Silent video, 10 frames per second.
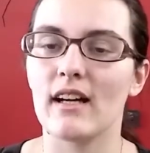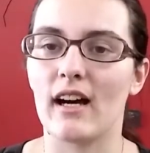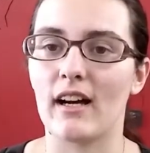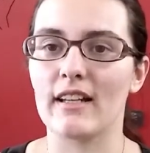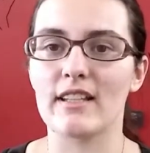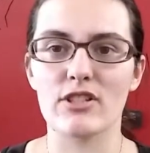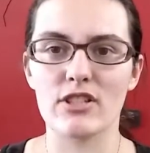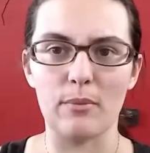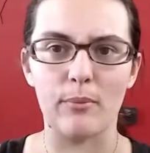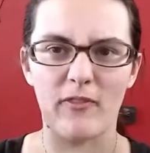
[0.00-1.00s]
And it's
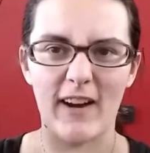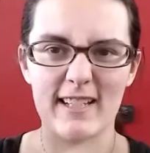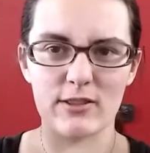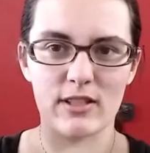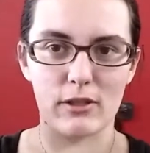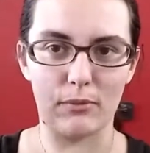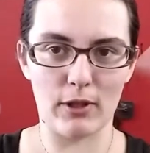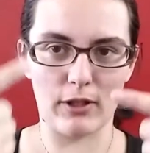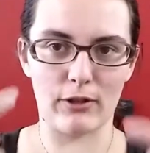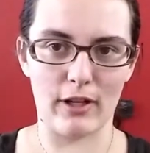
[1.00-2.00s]
just a visor that you
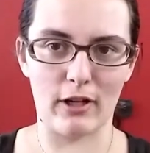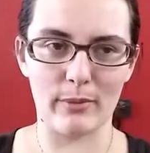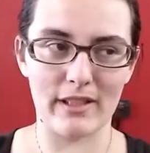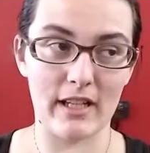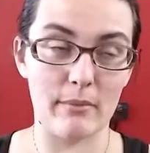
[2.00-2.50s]
put on your helmet.